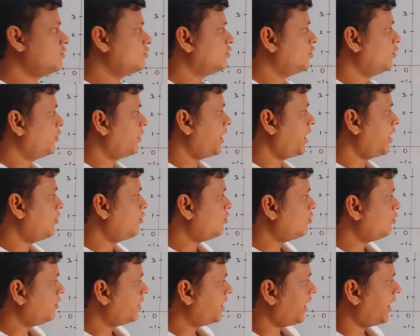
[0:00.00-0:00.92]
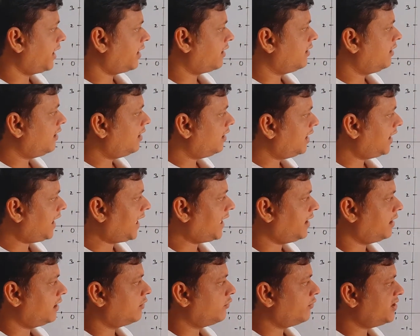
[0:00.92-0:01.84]
So we have to take a
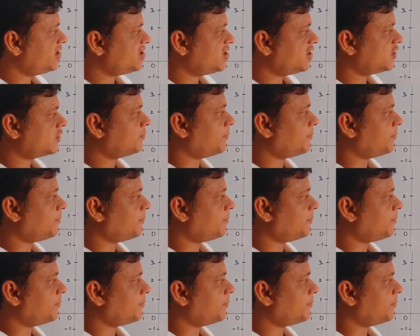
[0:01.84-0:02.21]
line which is